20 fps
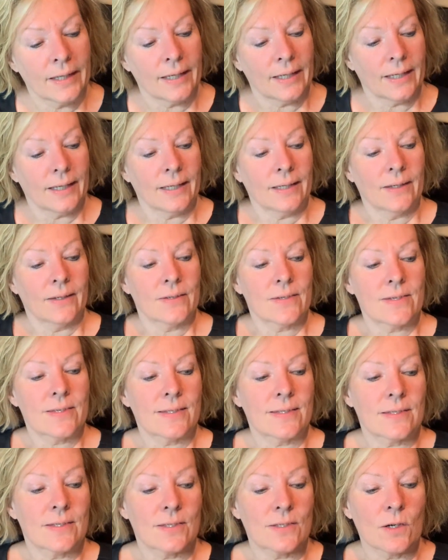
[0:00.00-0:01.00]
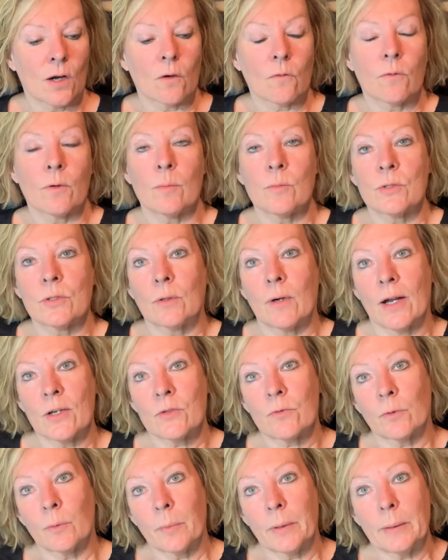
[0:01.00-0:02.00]
is start from scratch
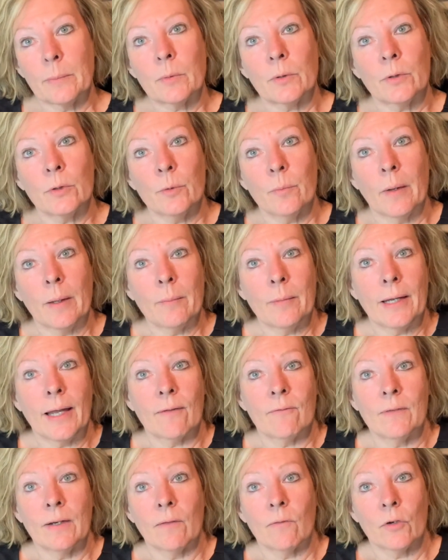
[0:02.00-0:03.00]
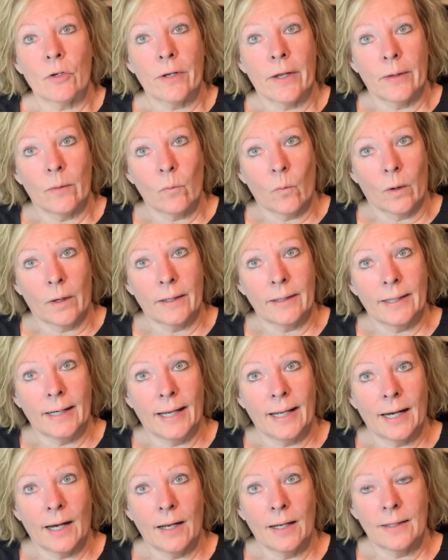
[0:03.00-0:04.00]
for people who maybe have never done one,
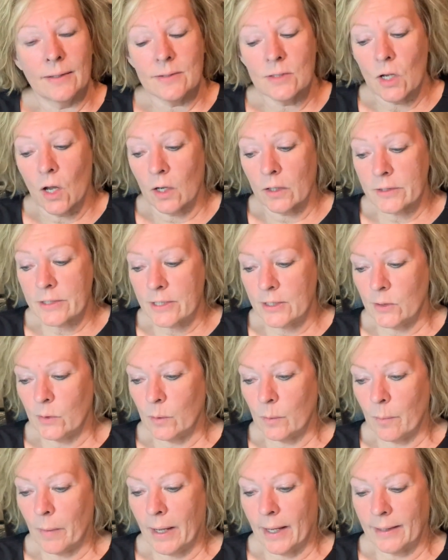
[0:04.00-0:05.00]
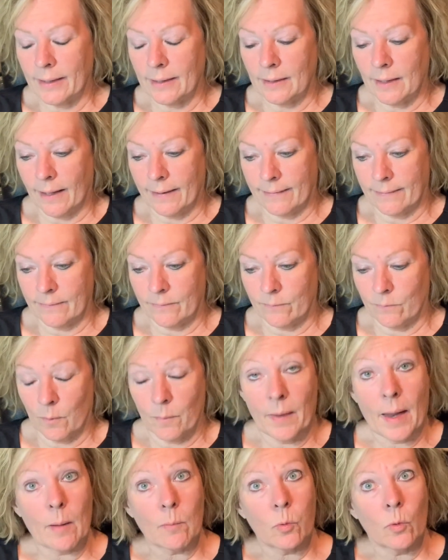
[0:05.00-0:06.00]
and talk to you about it like from
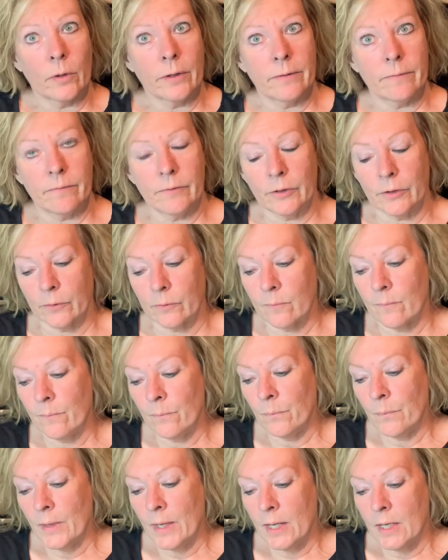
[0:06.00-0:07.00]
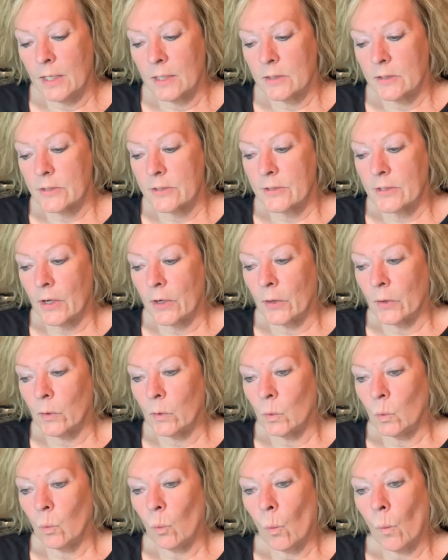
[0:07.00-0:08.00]
that point of view.
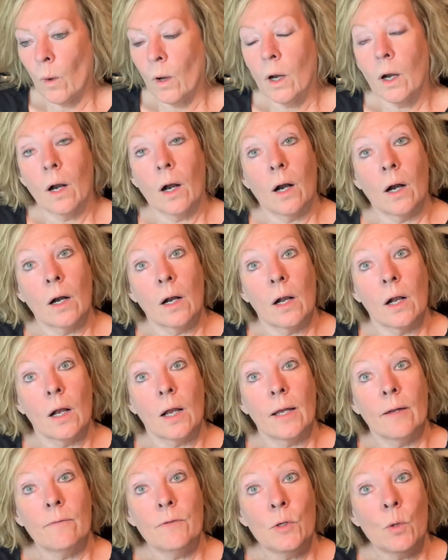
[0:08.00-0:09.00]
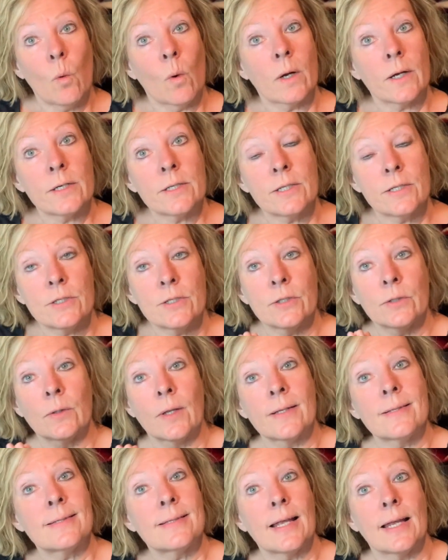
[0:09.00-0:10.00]
So if you wanted to do,
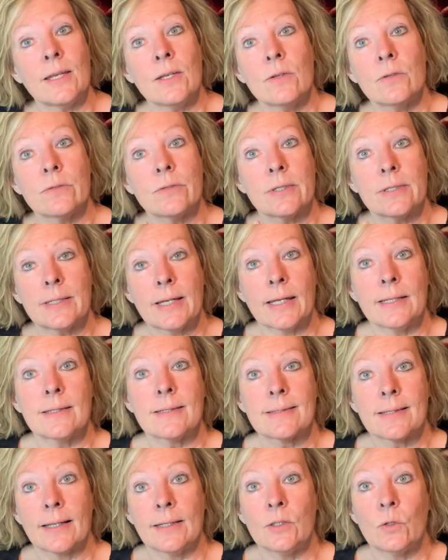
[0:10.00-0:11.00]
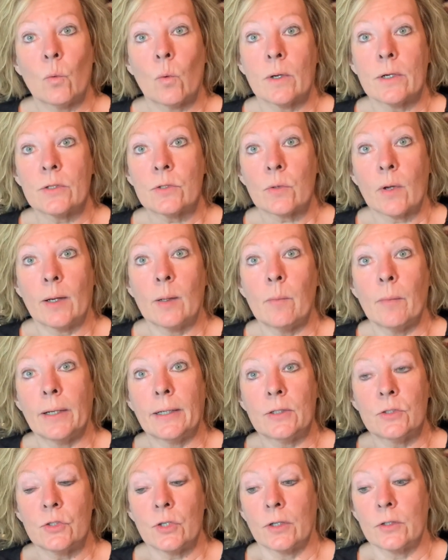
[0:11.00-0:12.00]
let's say you today decide you want to try to make
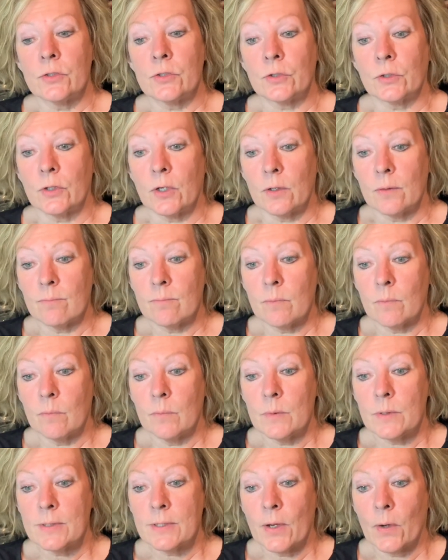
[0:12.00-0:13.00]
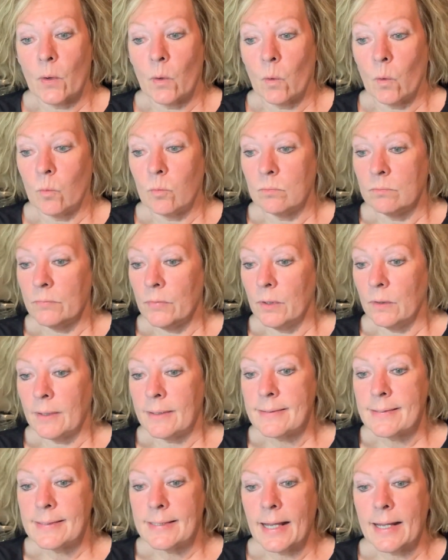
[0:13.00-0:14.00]
a junk journal. So
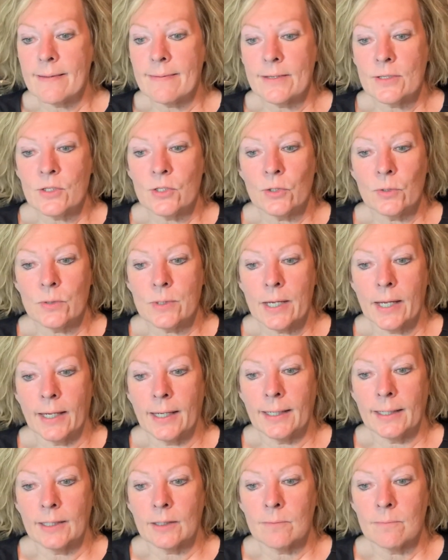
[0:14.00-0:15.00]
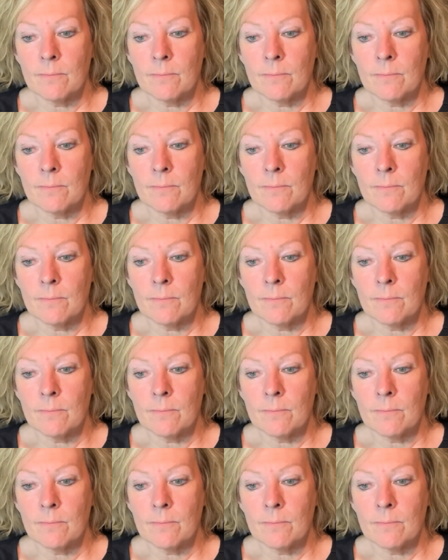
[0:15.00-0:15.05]
let's say that you take